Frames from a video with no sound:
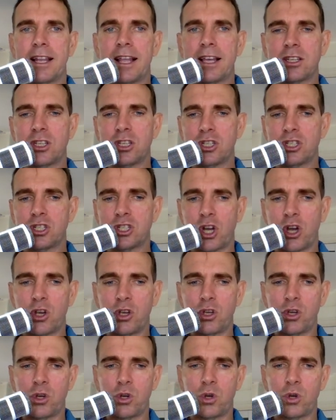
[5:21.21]
actually show
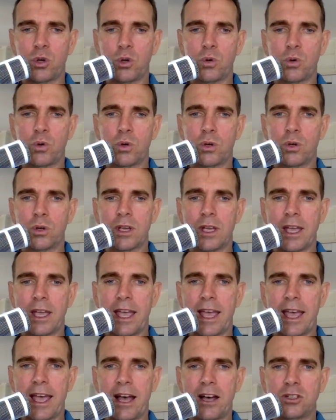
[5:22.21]
you
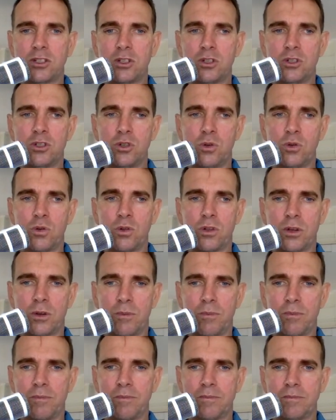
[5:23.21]
how to do
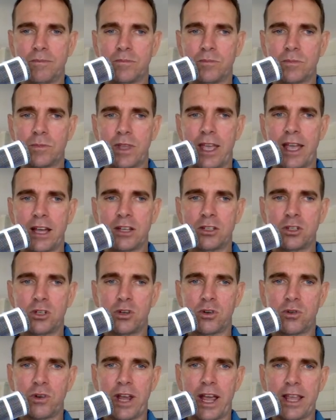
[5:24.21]
them, how to
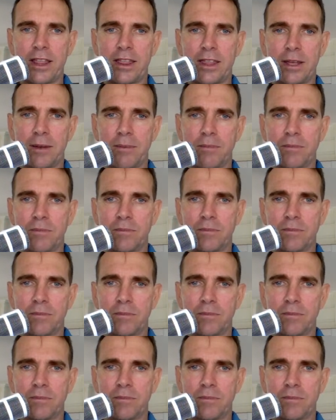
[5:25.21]
create them.